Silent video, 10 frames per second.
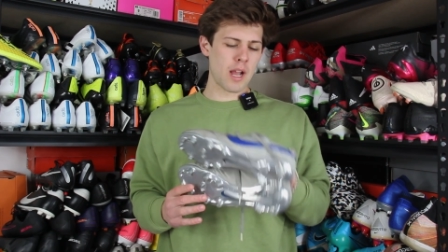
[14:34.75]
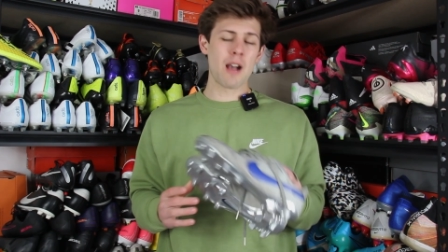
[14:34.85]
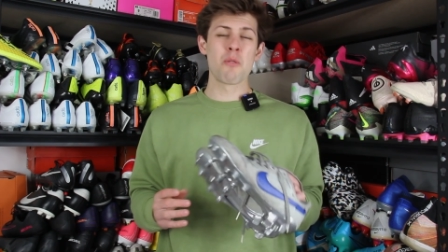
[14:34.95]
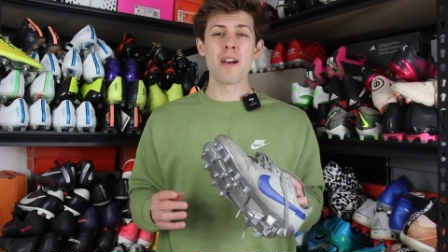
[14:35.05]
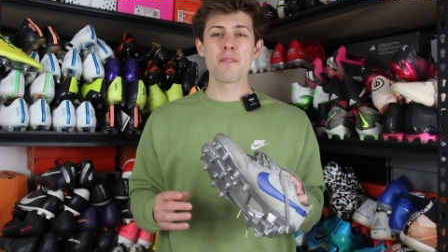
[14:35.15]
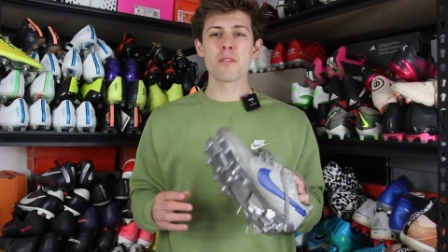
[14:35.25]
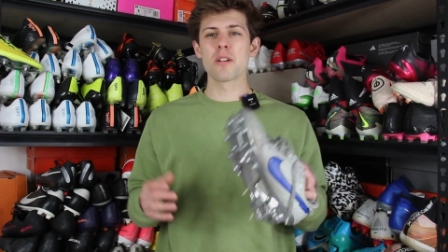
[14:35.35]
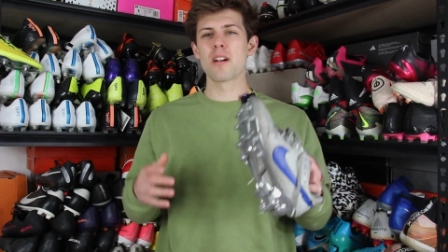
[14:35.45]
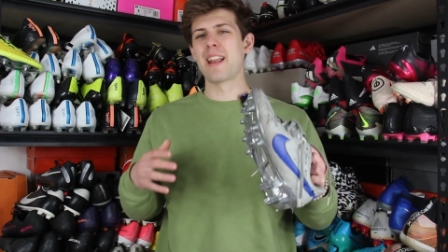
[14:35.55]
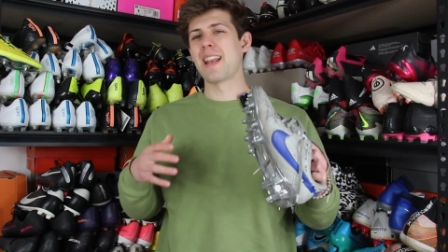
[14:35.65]

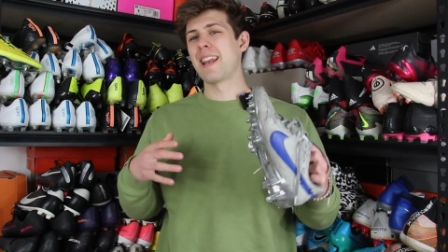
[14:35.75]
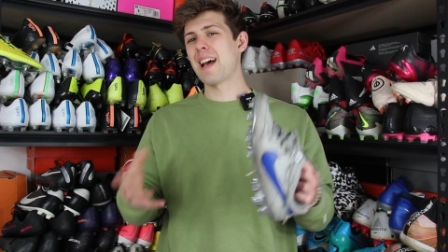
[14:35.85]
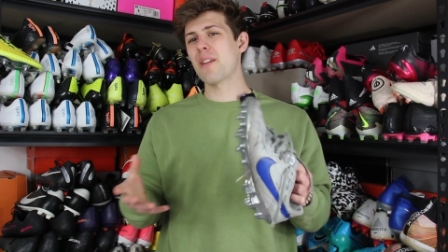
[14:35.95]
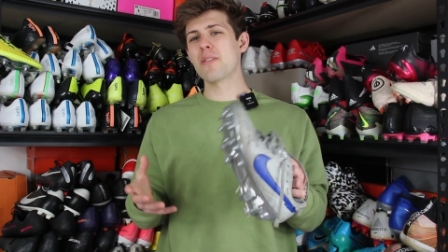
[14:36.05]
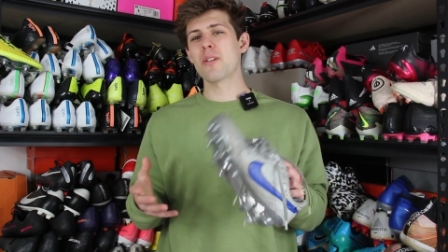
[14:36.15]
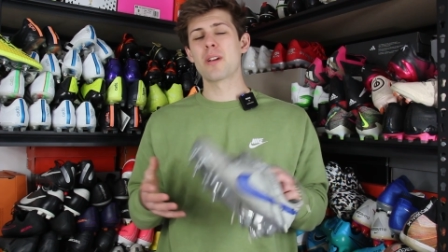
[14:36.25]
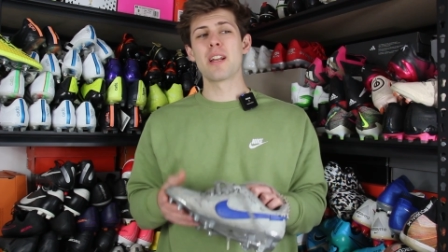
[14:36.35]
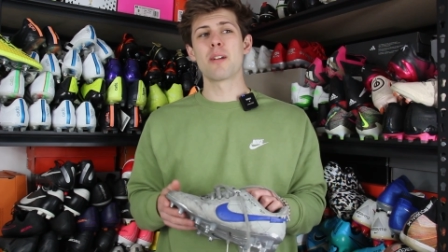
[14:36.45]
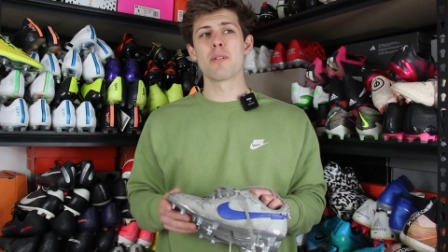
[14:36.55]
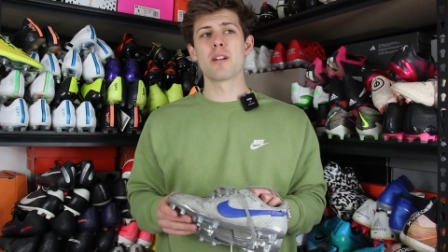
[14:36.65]
However, now that they're
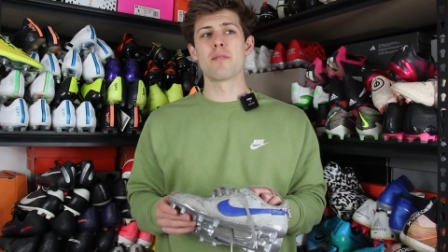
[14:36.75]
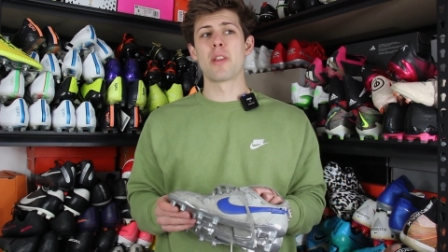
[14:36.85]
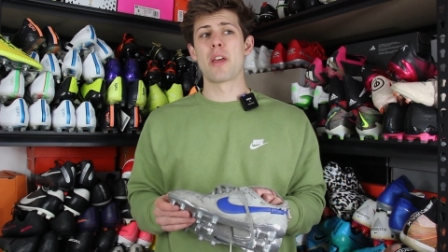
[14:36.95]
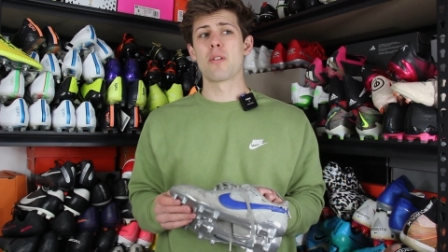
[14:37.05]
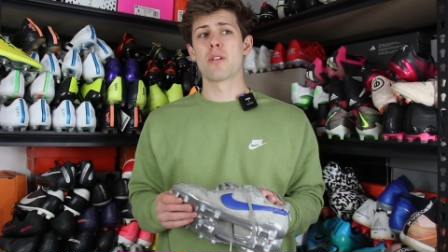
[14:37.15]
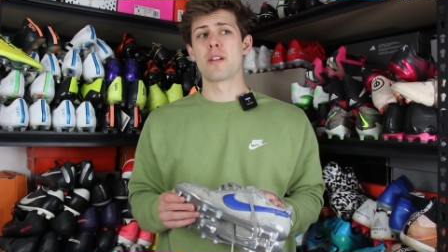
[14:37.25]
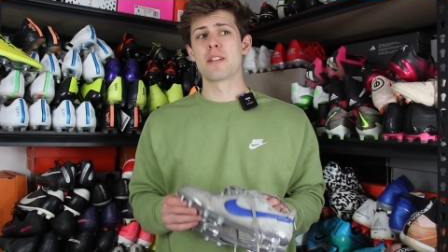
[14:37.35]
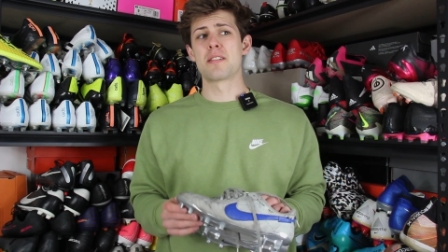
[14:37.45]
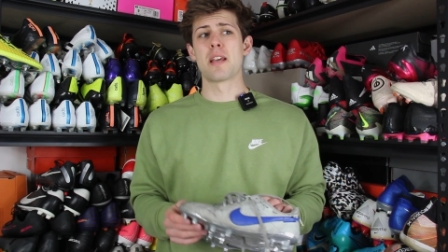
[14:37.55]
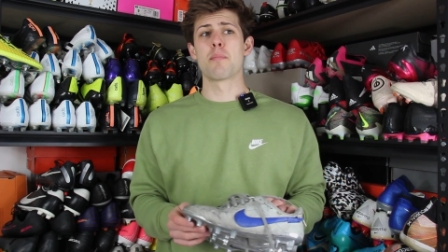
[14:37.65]
getting rid of leather on
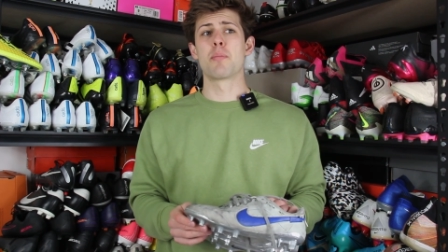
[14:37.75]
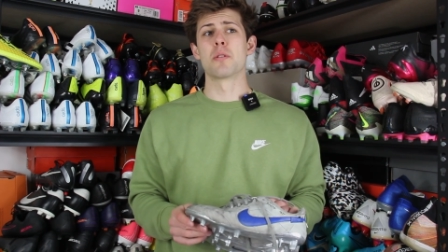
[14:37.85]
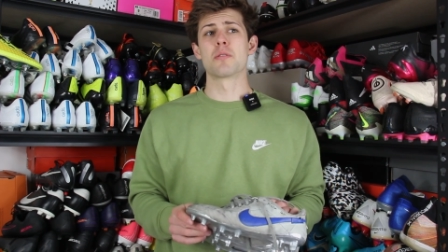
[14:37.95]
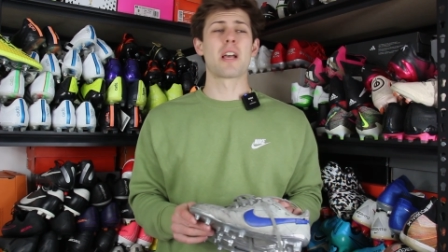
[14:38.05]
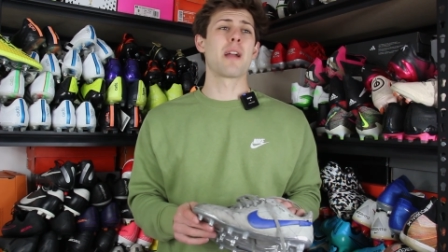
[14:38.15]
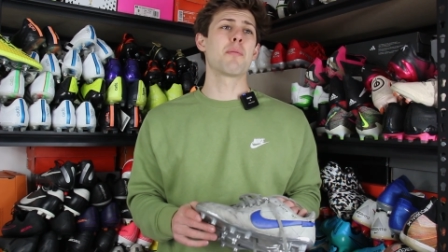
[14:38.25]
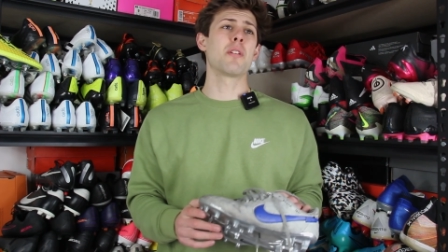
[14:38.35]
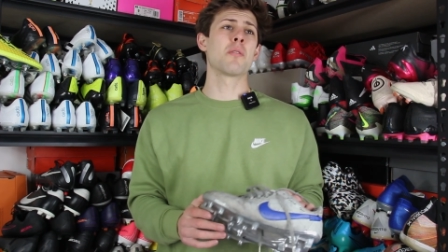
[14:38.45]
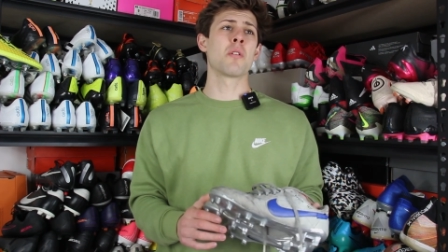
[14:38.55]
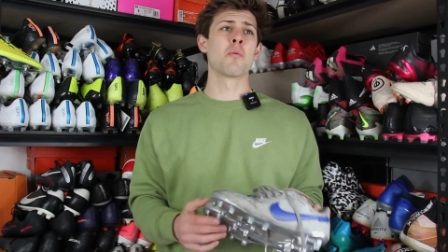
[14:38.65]
the Tiempos, I
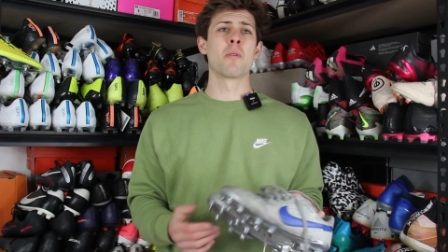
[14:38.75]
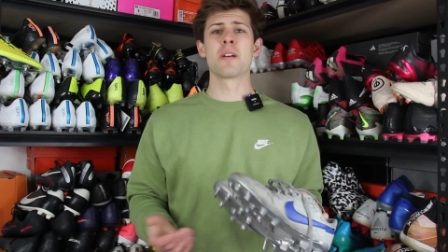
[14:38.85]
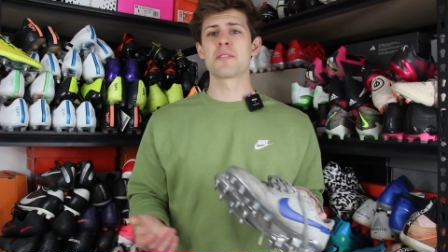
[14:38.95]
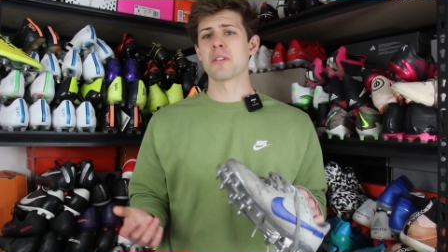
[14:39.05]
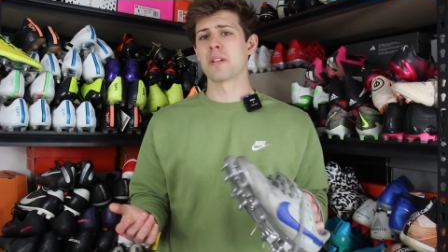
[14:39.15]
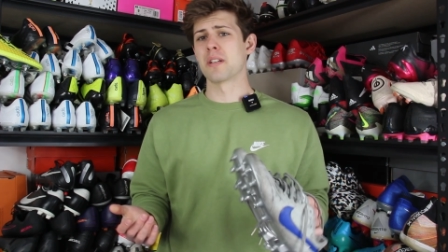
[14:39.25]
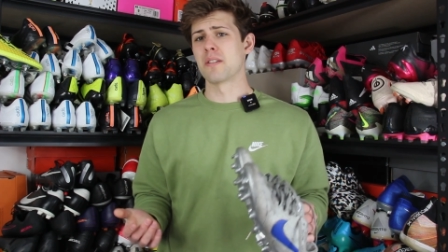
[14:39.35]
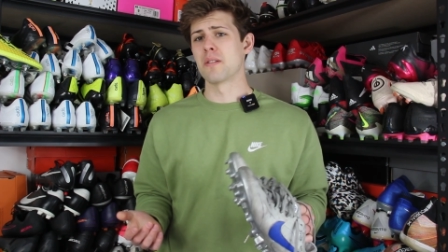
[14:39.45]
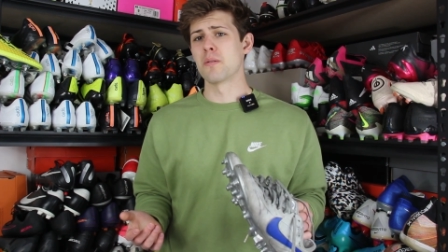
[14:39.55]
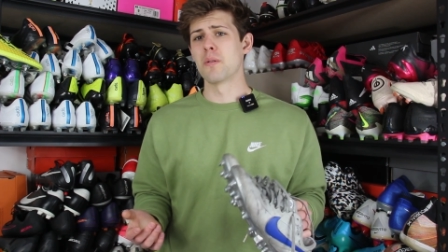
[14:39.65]
really don't know what else they're gonna
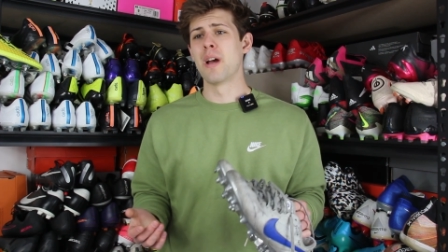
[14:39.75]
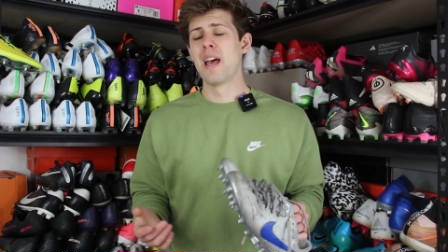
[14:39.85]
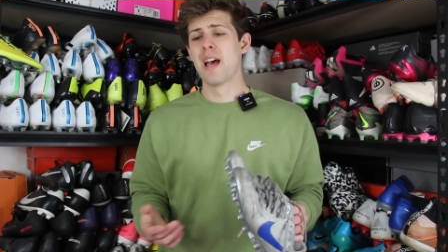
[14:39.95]
do.